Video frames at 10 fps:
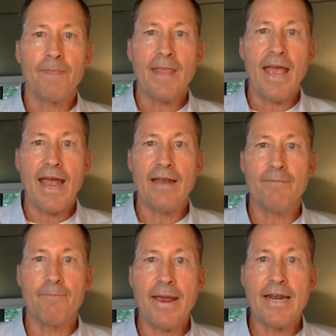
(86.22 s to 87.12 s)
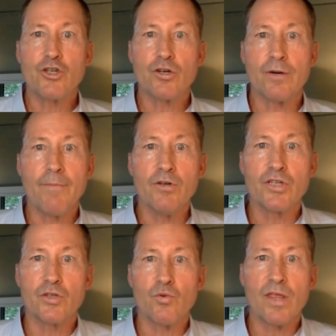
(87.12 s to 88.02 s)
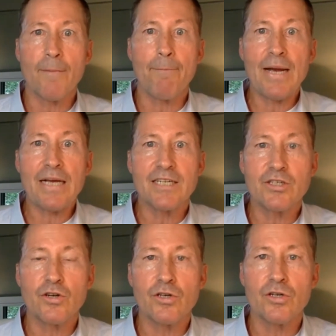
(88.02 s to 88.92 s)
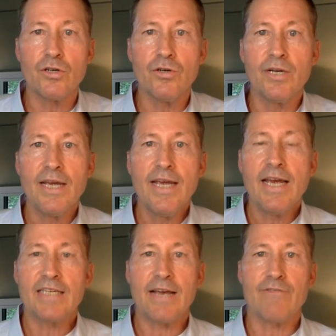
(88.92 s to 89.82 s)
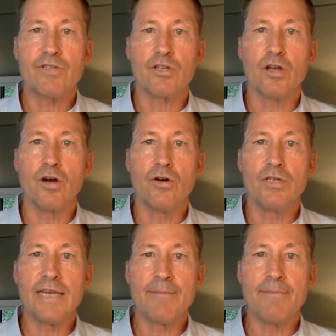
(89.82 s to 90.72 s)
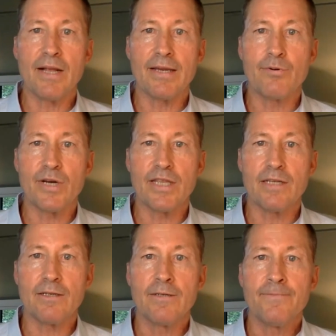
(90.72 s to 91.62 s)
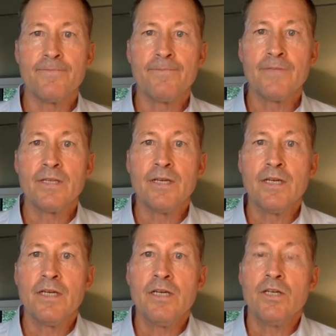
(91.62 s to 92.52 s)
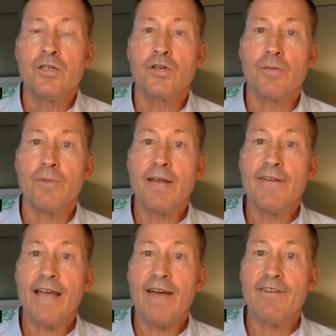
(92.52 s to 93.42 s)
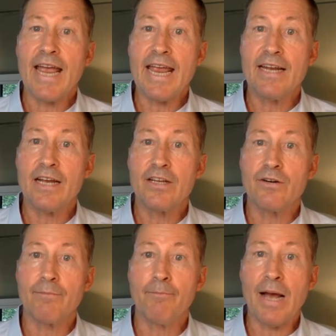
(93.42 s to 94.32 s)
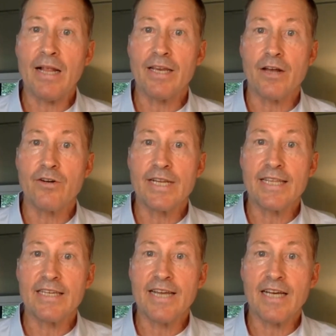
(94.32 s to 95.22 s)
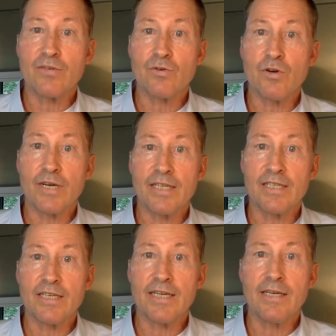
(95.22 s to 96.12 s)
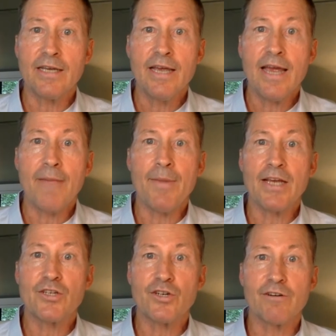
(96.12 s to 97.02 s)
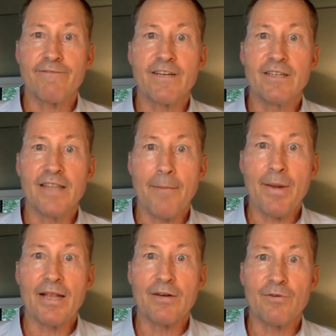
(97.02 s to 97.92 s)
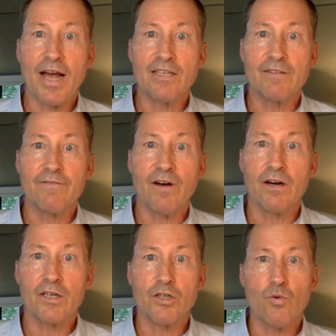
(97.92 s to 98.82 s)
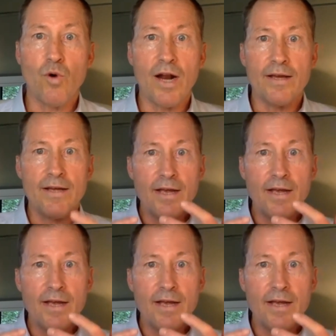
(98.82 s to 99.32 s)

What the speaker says: And manage your emotions. One of the best things you can do is have slow, deep belly breathing. So you might even have a hand on your belly underneath the desk when no one can see, and make sure you're feeling that belly rise and fall, because you want to